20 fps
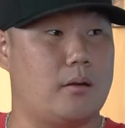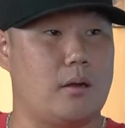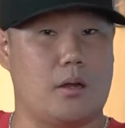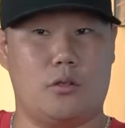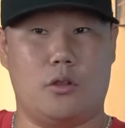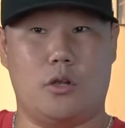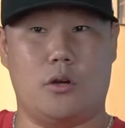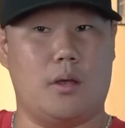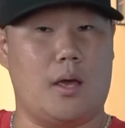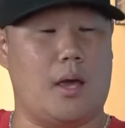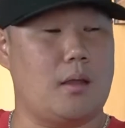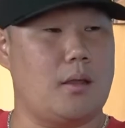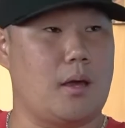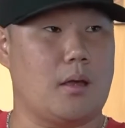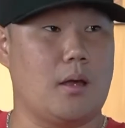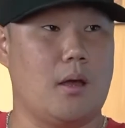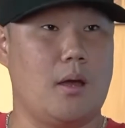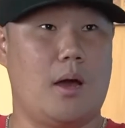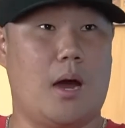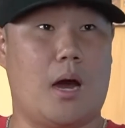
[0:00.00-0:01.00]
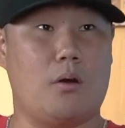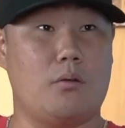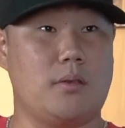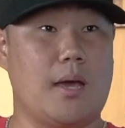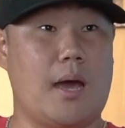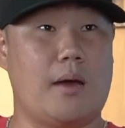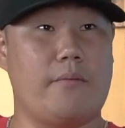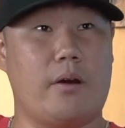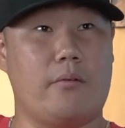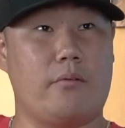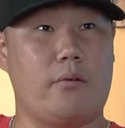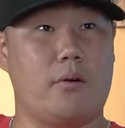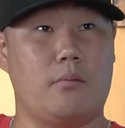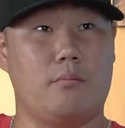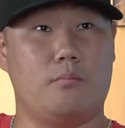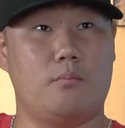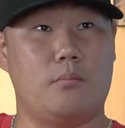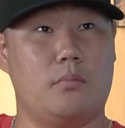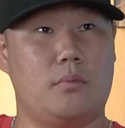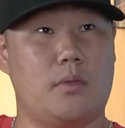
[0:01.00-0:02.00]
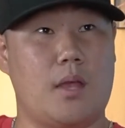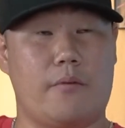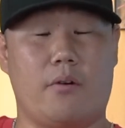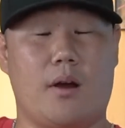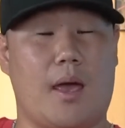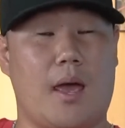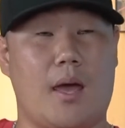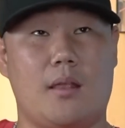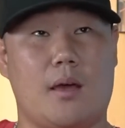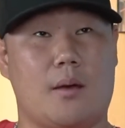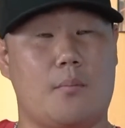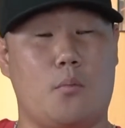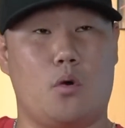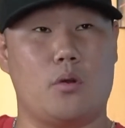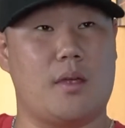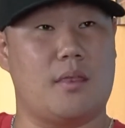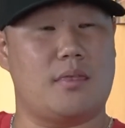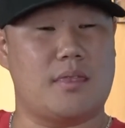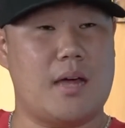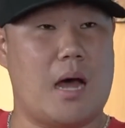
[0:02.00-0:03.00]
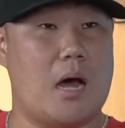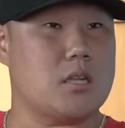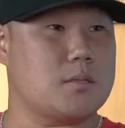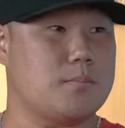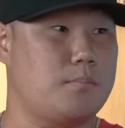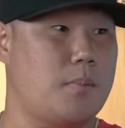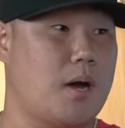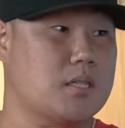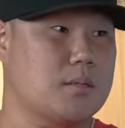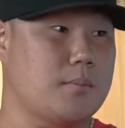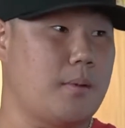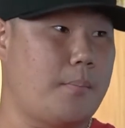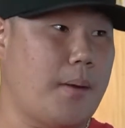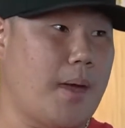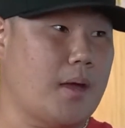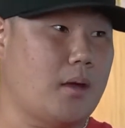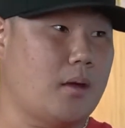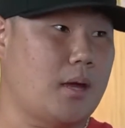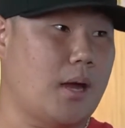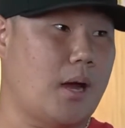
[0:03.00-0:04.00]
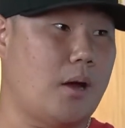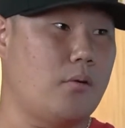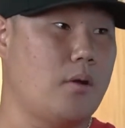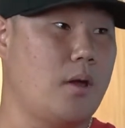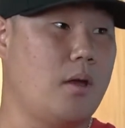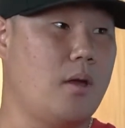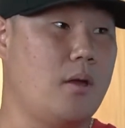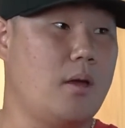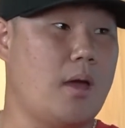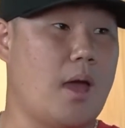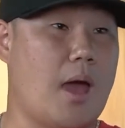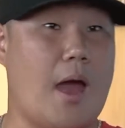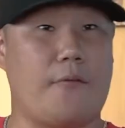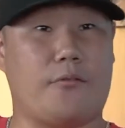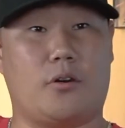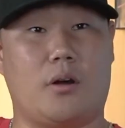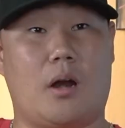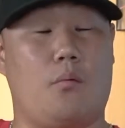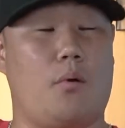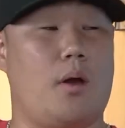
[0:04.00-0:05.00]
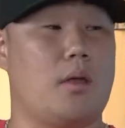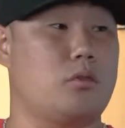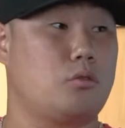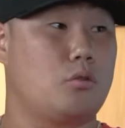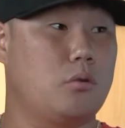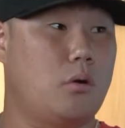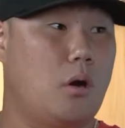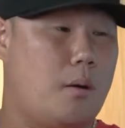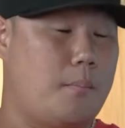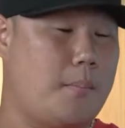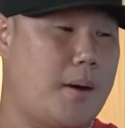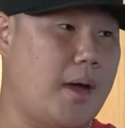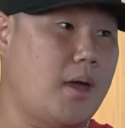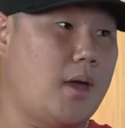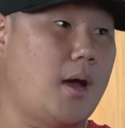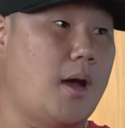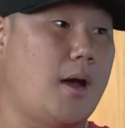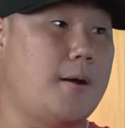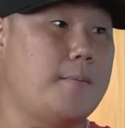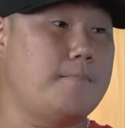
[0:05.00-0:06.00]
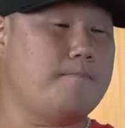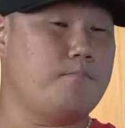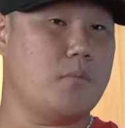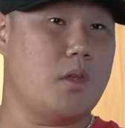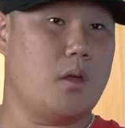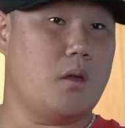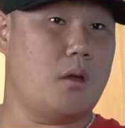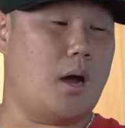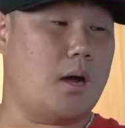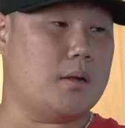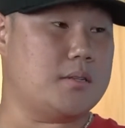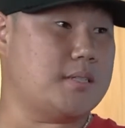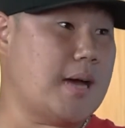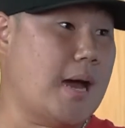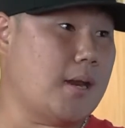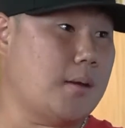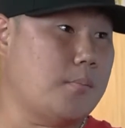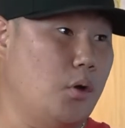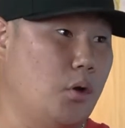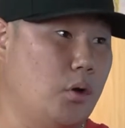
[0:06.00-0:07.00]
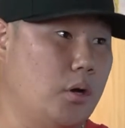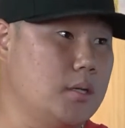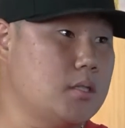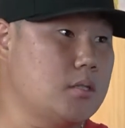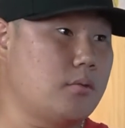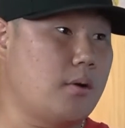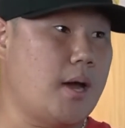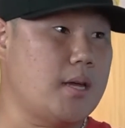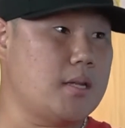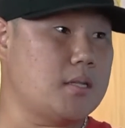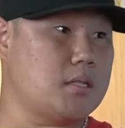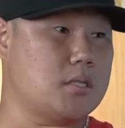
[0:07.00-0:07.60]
literally had like I don't think I've never had like more than $1,000 in my bank account after I went through all my signing bonus, right?